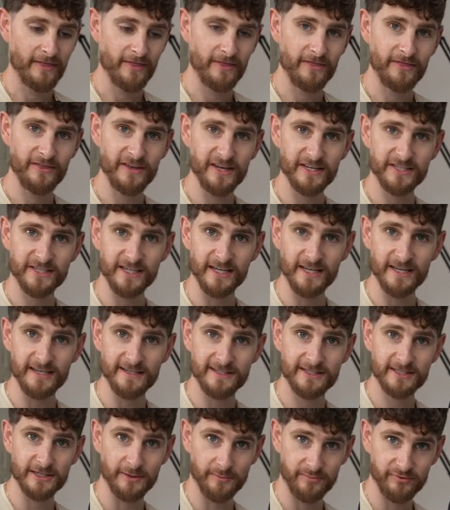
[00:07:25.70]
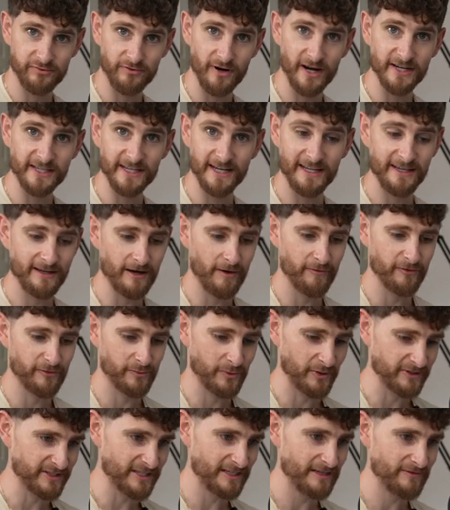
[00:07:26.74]
this is surprisingly
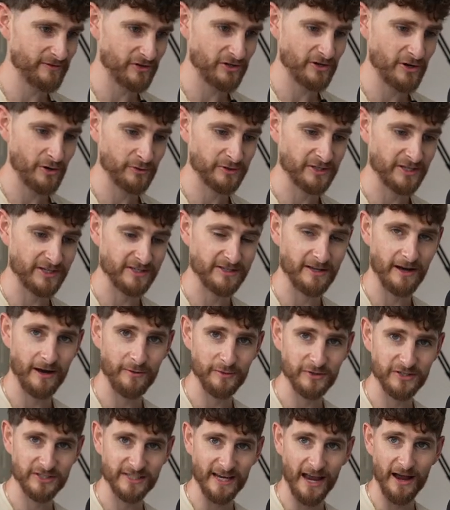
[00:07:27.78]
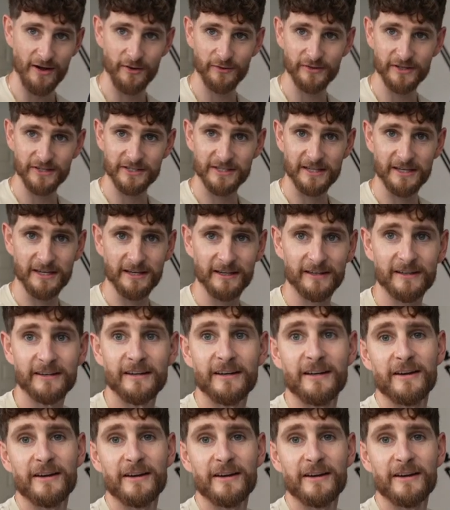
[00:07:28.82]
comfortable. I didn't even notice that I was sat on this thing